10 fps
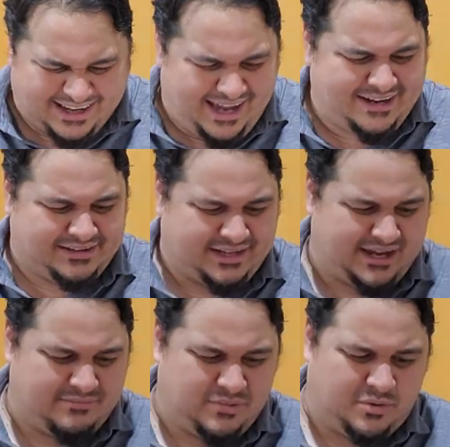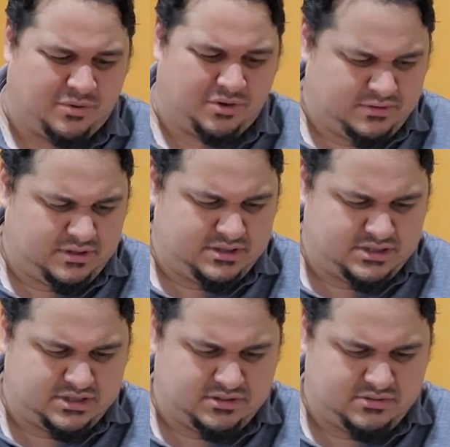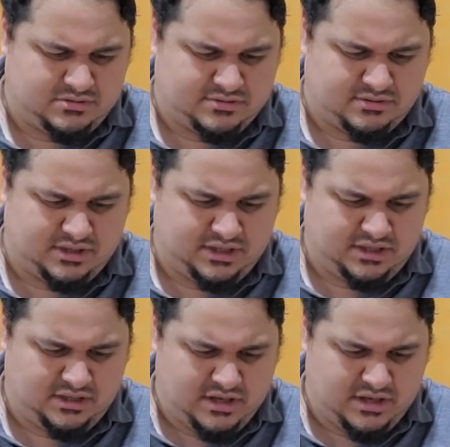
got a lot more. One, two, three,